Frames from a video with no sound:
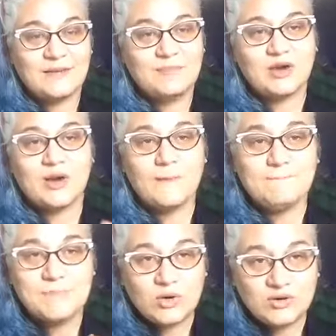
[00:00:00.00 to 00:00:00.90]
They're a
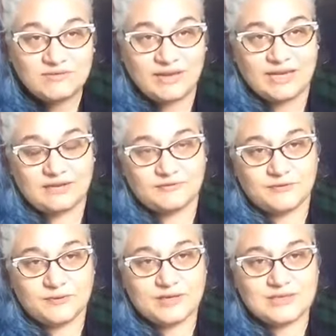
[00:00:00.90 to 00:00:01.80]
motivating
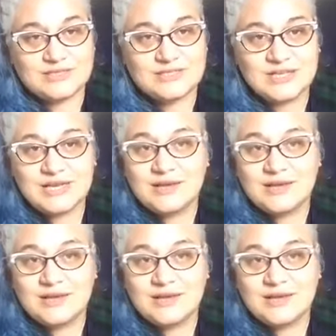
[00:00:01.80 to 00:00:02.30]
force.